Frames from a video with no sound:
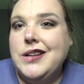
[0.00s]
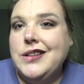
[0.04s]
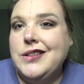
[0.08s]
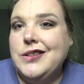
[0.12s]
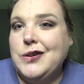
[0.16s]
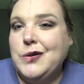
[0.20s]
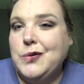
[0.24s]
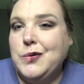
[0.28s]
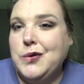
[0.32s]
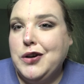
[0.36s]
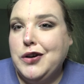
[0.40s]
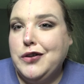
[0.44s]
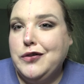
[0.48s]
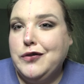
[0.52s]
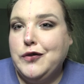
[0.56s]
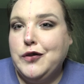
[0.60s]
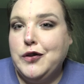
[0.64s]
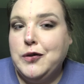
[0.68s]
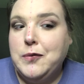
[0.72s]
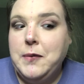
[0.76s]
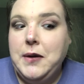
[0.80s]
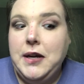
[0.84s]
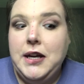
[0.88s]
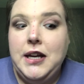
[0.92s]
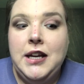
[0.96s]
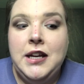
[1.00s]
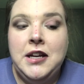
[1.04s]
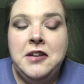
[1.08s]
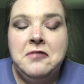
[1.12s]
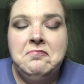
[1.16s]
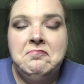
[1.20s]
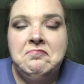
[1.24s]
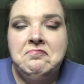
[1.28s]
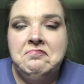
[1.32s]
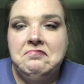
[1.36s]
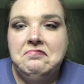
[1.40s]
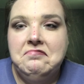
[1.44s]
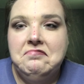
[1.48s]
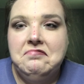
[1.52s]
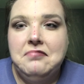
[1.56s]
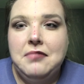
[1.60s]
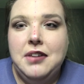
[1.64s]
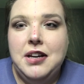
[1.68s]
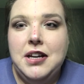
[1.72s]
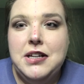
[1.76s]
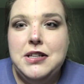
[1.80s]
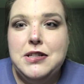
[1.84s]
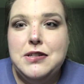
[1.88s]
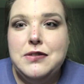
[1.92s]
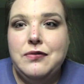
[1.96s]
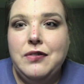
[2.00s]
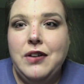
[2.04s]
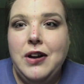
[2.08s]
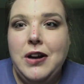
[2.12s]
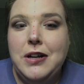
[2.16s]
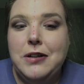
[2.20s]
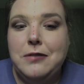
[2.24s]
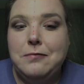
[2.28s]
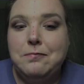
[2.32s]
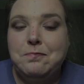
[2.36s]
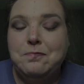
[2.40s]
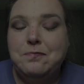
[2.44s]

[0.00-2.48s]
that work for me. It's fun.